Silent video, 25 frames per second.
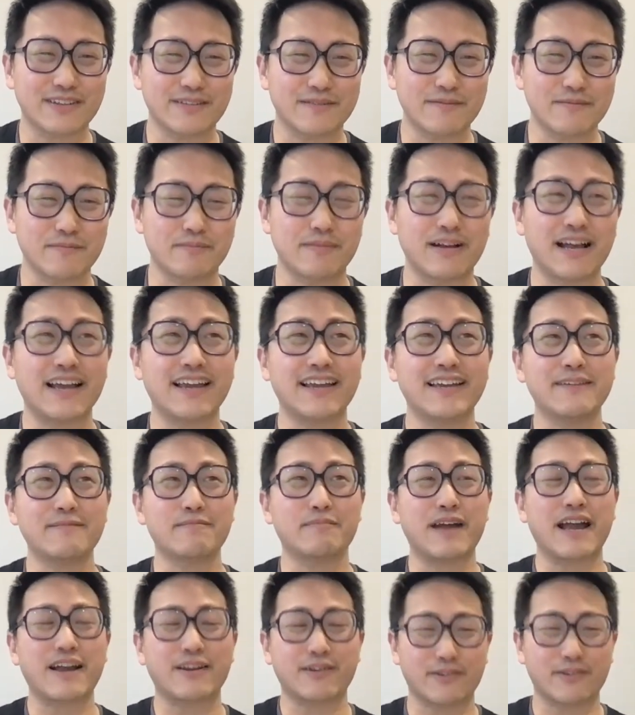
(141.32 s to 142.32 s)
My
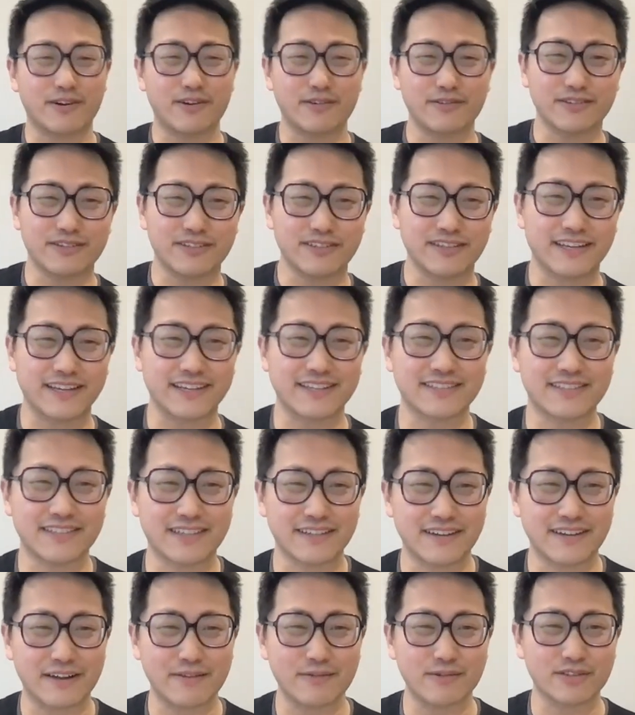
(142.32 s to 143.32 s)
background, like I
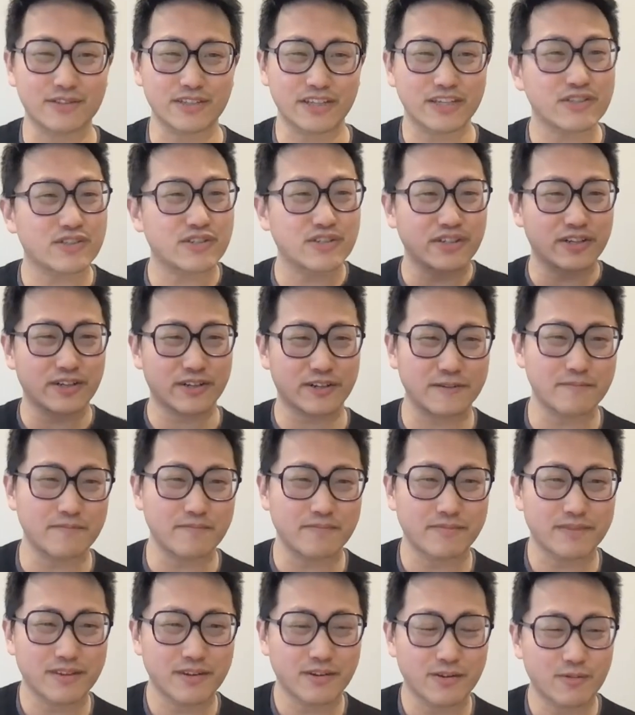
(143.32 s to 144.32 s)
said, I was an engineer
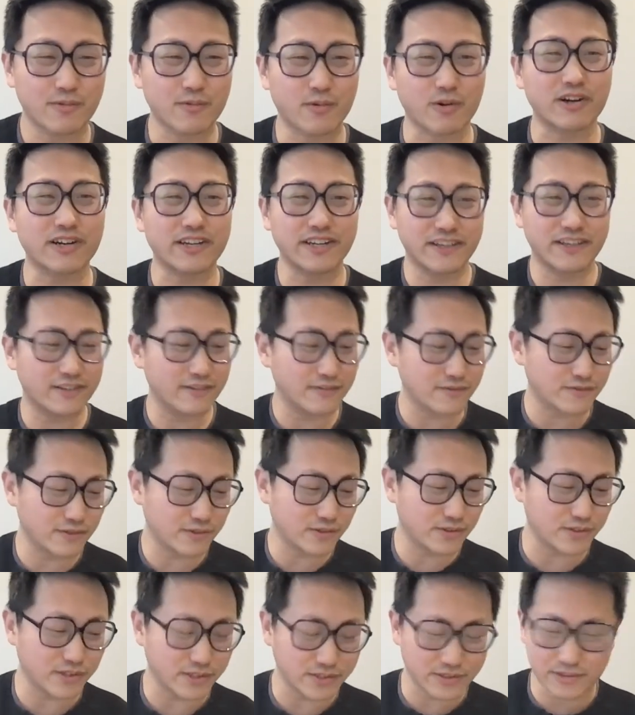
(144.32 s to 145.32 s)
working on
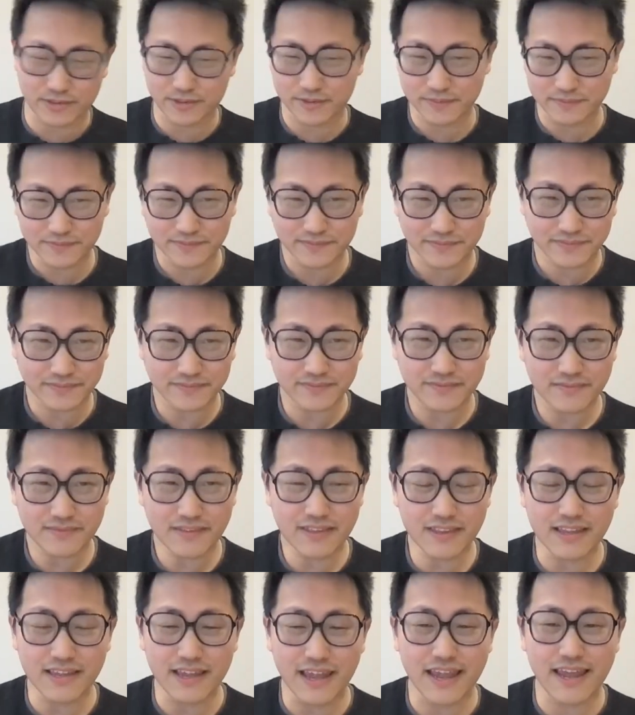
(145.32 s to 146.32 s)
infrastructure,
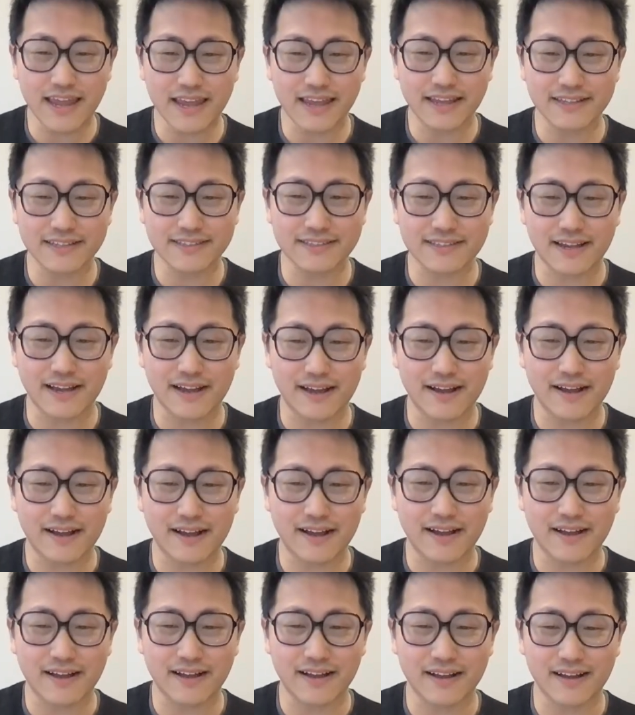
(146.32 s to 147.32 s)
and
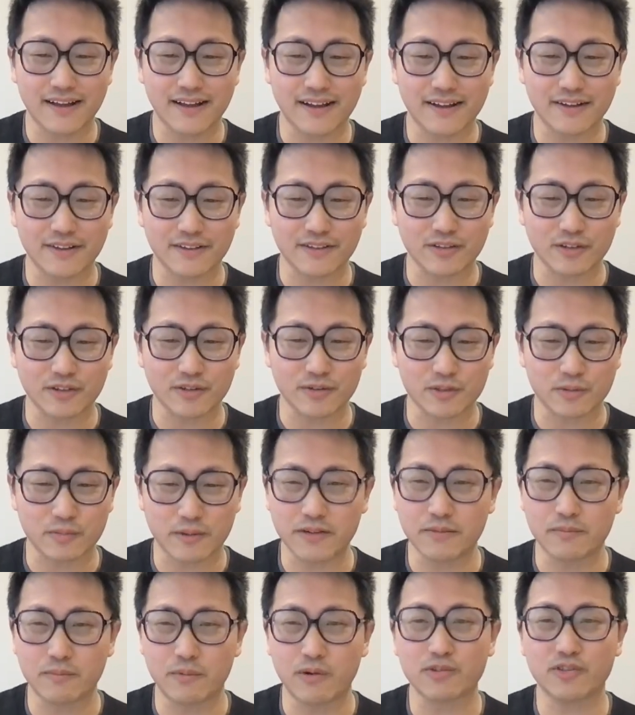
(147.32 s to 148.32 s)

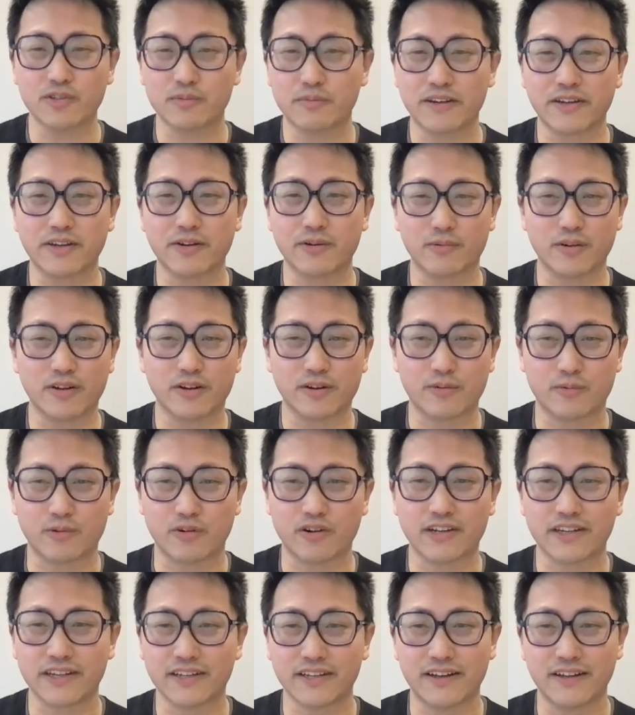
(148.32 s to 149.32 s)
spent most of my career
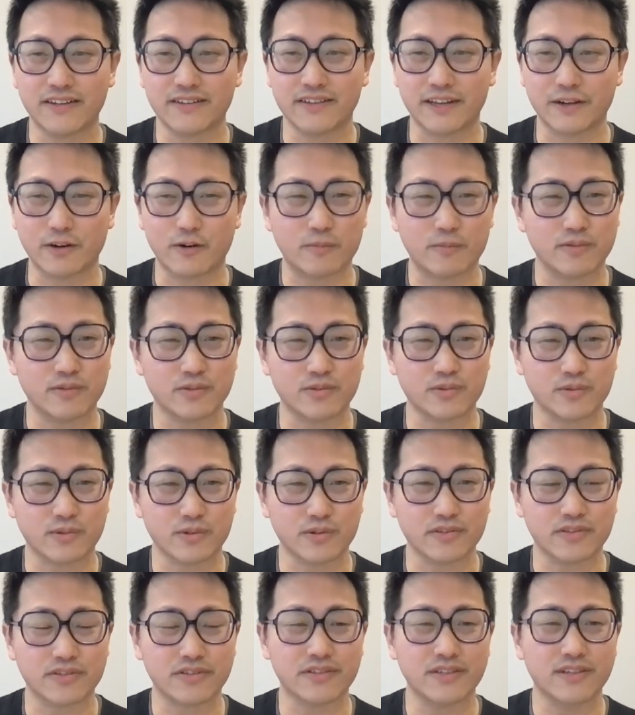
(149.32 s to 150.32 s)
working on like open
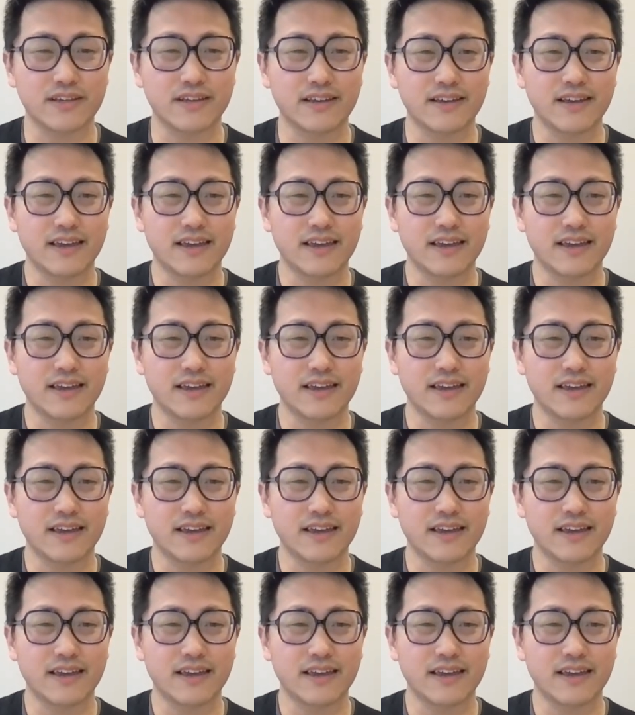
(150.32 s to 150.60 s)
source.